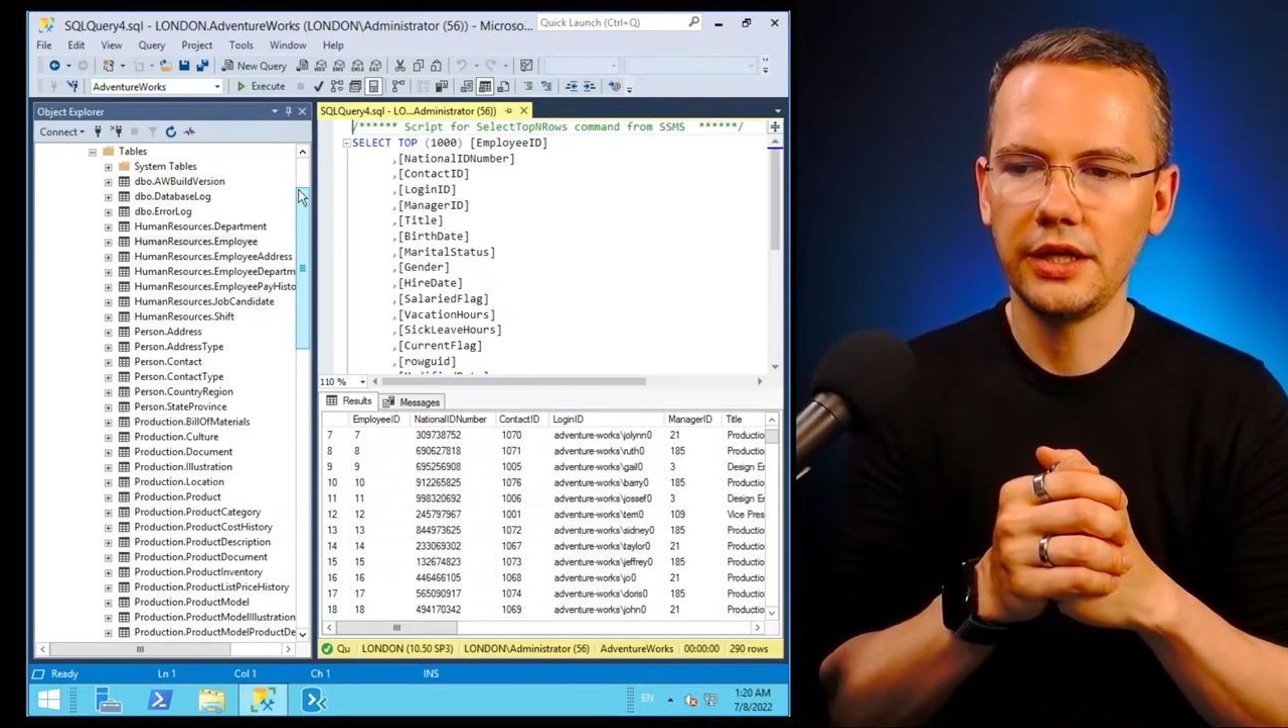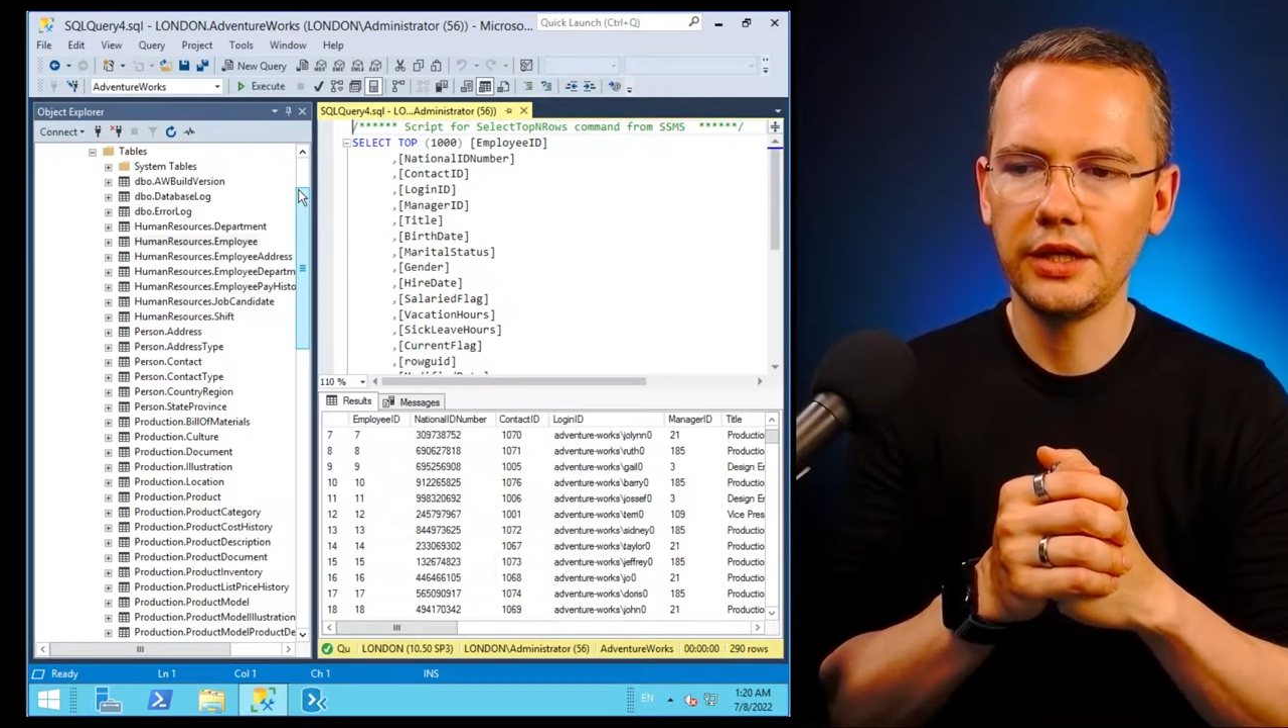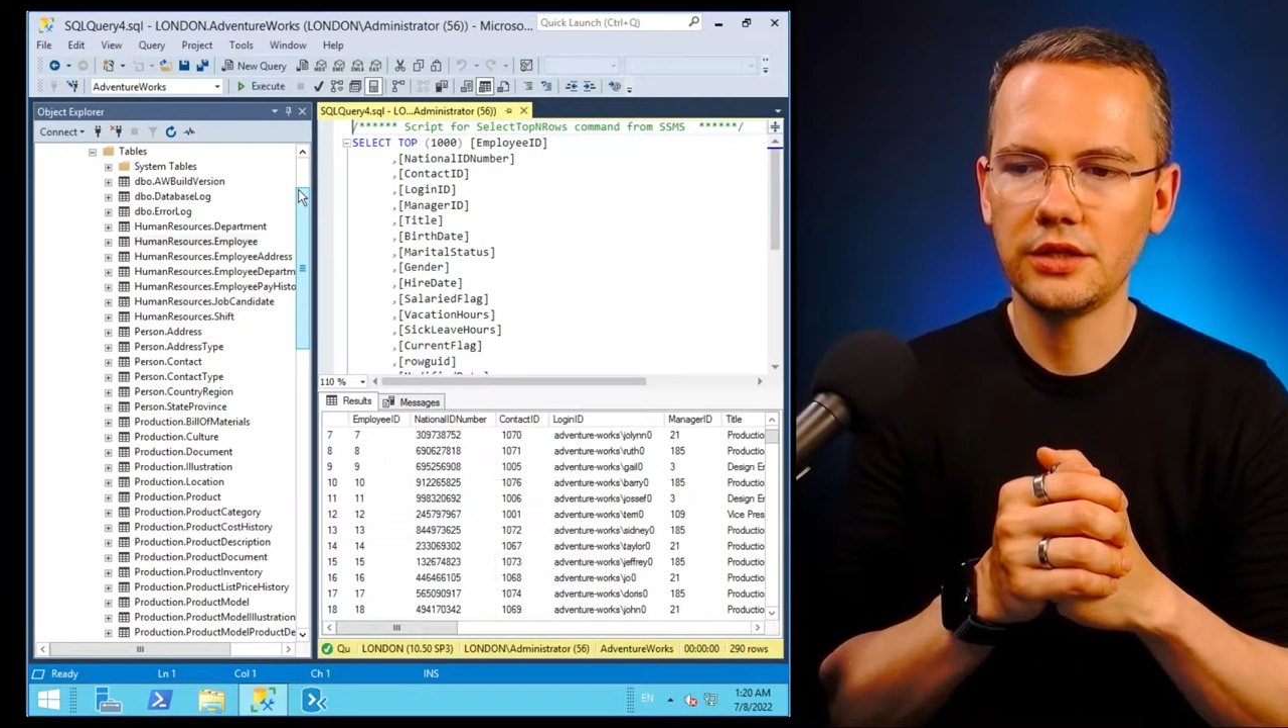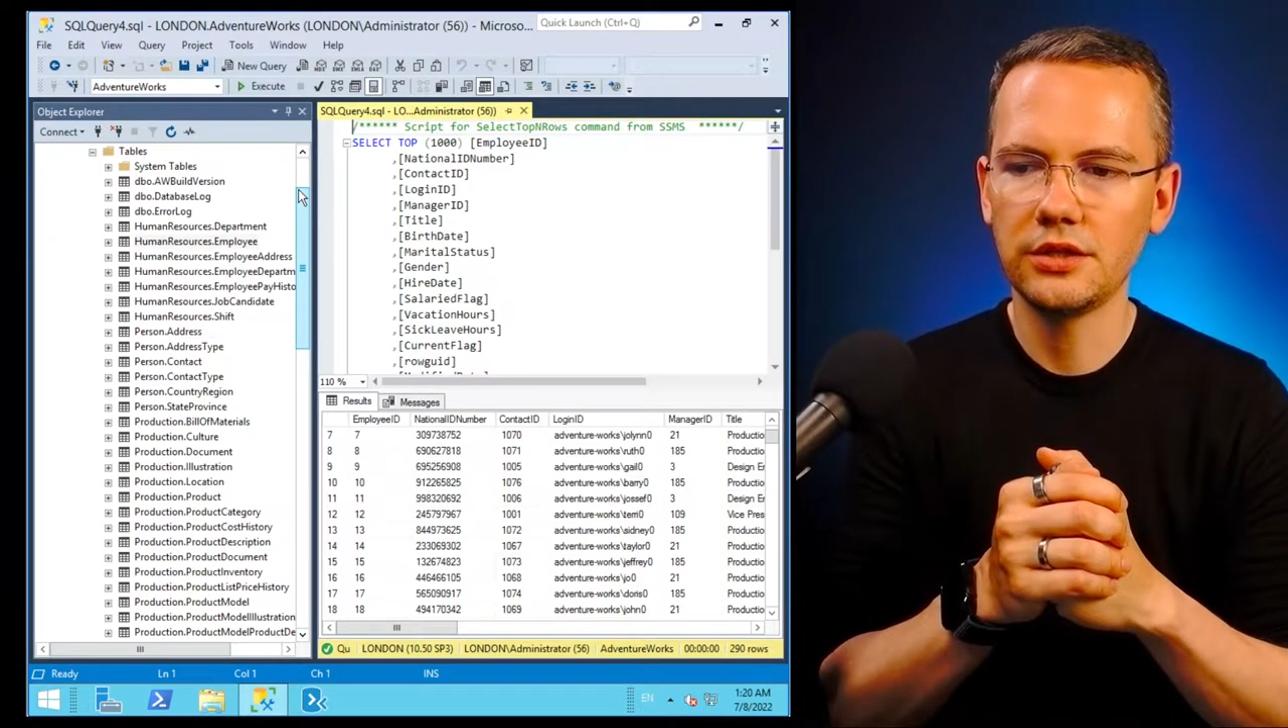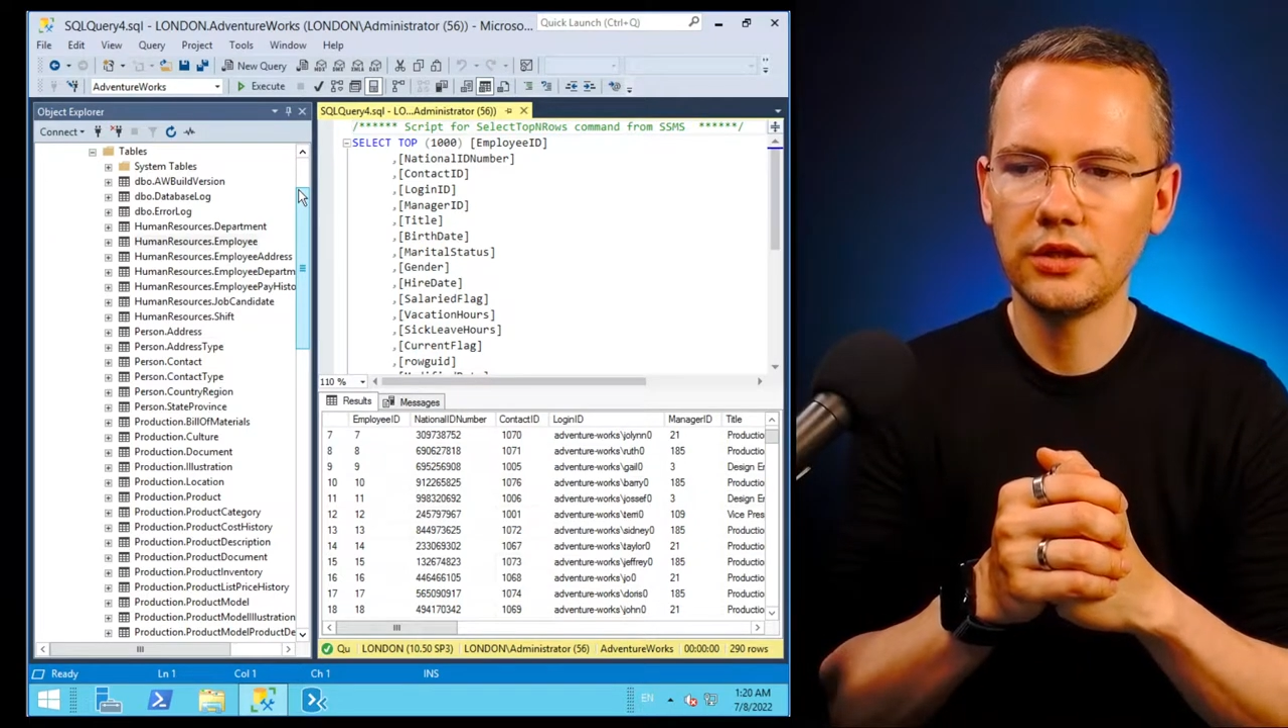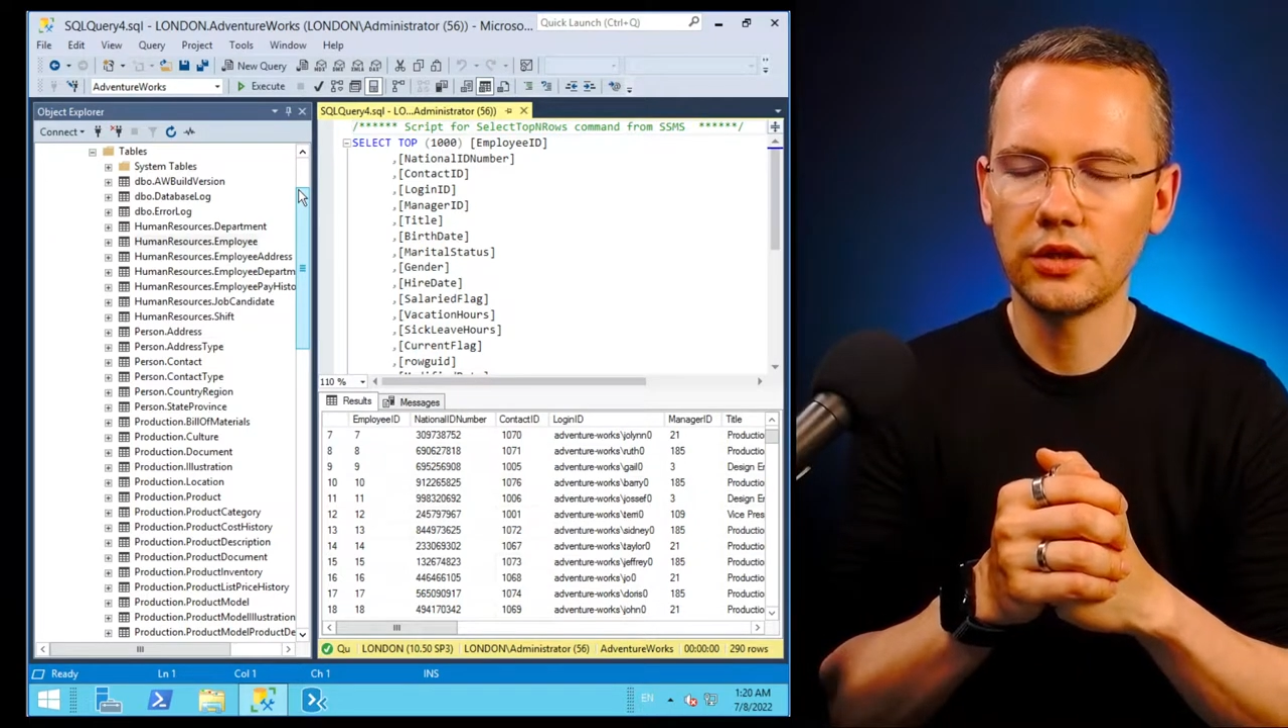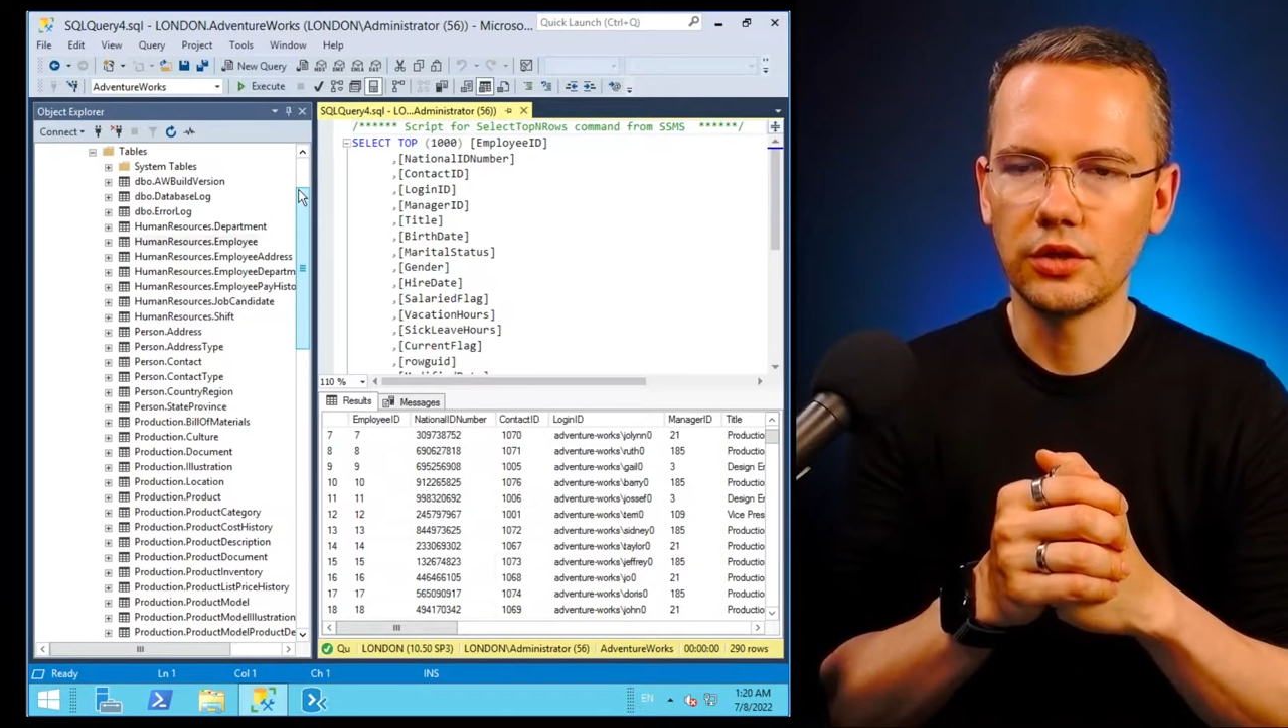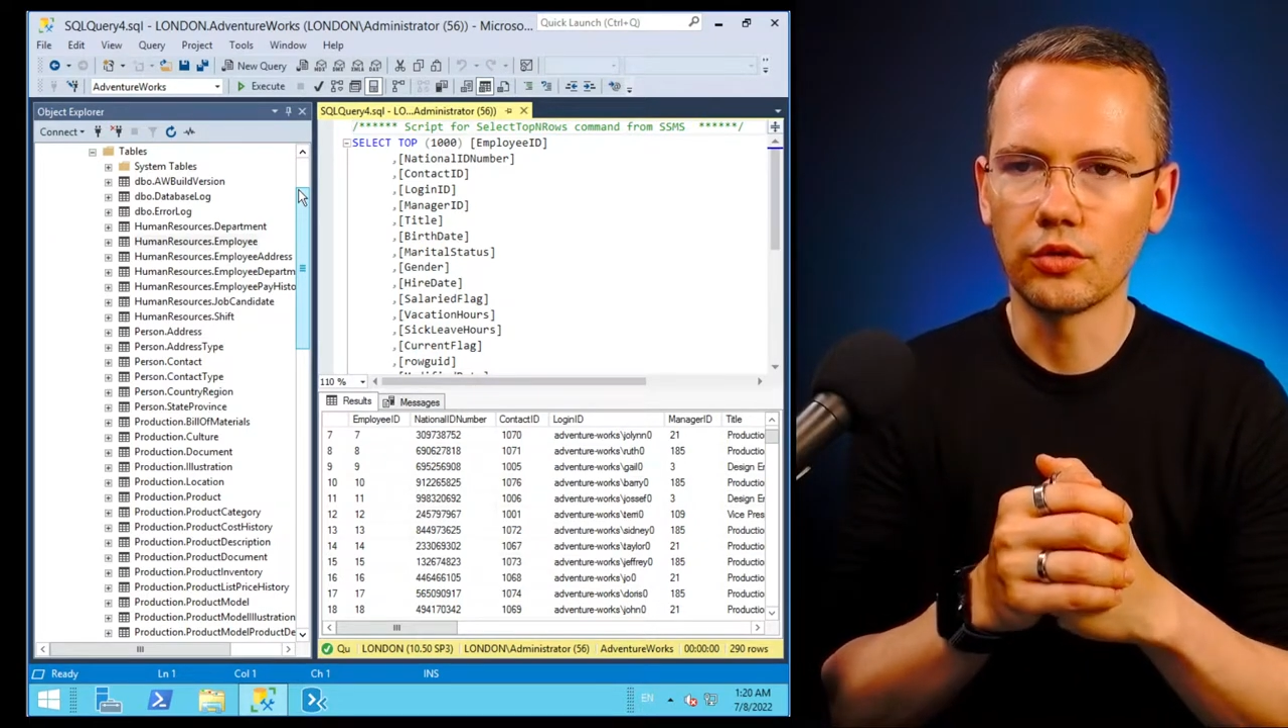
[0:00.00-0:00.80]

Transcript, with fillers: in uh,